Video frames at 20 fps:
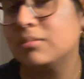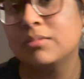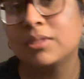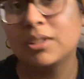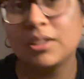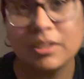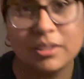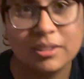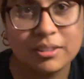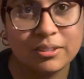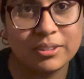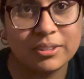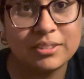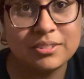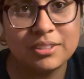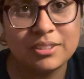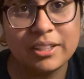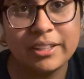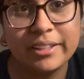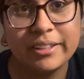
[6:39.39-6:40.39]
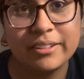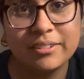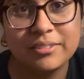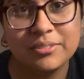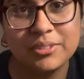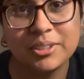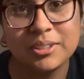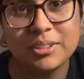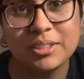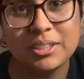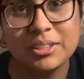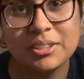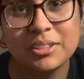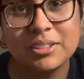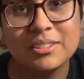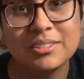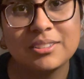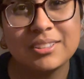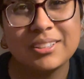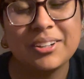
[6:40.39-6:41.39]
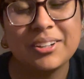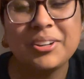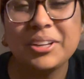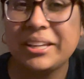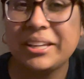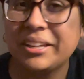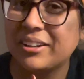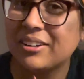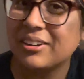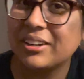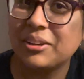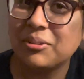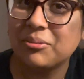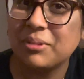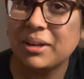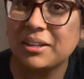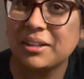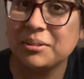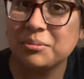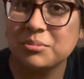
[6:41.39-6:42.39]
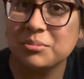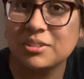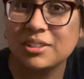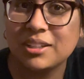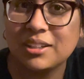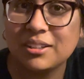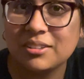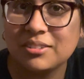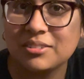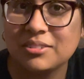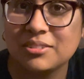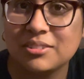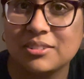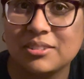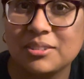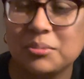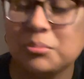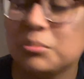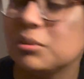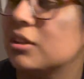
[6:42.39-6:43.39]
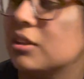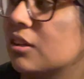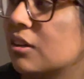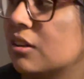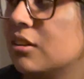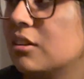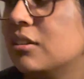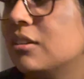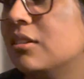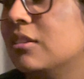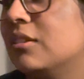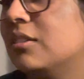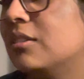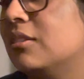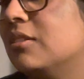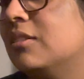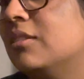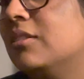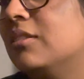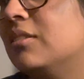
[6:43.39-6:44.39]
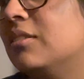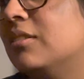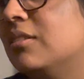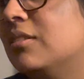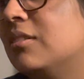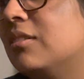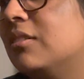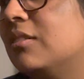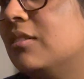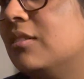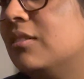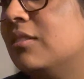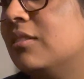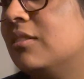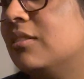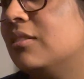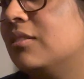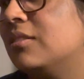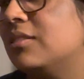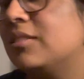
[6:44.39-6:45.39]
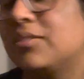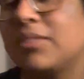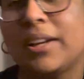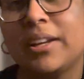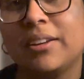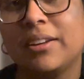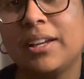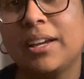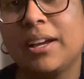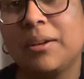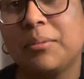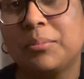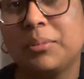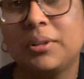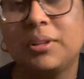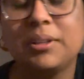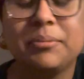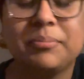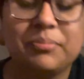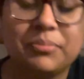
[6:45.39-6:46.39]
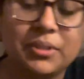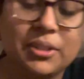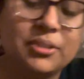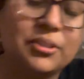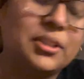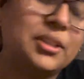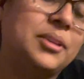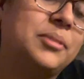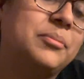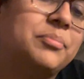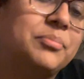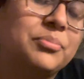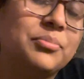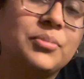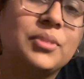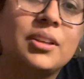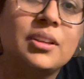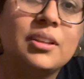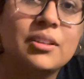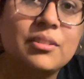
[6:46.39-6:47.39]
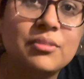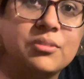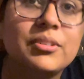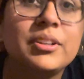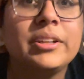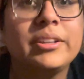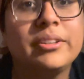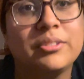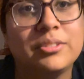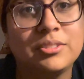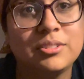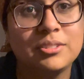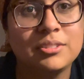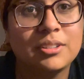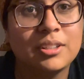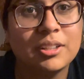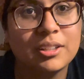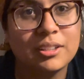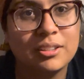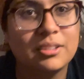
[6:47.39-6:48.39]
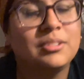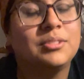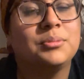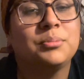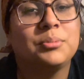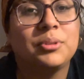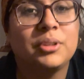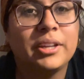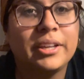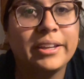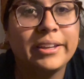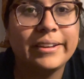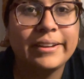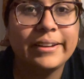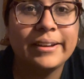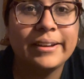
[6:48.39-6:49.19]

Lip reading: Another reason I hate living alone, because then I'll hear like random sounds and I'm like, oh, it's finally happening. Okay, video's too long at this point.